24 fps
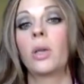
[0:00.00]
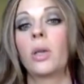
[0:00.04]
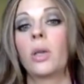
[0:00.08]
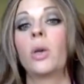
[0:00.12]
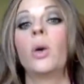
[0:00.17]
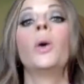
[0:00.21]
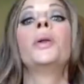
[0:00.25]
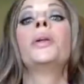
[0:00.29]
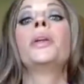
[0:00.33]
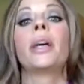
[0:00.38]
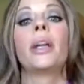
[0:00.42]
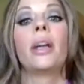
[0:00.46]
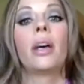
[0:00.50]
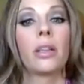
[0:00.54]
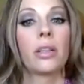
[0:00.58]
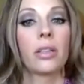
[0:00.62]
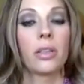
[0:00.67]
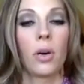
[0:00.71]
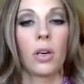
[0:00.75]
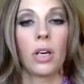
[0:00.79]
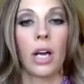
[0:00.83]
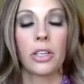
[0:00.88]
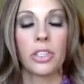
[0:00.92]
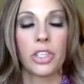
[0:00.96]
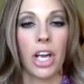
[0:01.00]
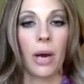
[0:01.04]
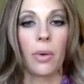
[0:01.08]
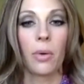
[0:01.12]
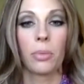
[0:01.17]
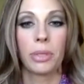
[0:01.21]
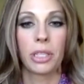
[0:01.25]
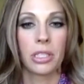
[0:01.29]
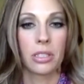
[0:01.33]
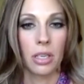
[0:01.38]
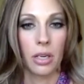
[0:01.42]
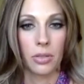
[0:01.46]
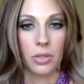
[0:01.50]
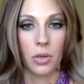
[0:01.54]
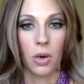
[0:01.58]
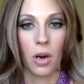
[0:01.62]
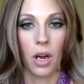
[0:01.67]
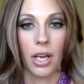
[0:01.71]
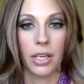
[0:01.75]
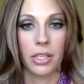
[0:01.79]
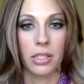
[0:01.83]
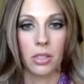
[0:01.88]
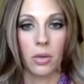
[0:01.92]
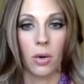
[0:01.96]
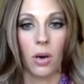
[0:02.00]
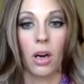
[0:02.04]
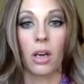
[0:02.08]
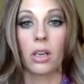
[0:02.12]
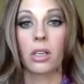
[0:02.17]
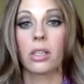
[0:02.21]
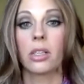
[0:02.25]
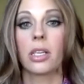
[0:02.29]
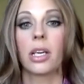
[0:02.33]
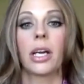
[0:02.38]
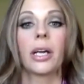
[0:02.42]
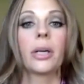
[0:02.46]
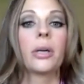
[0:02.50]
couldn't get out of the shower because I was crying so hard.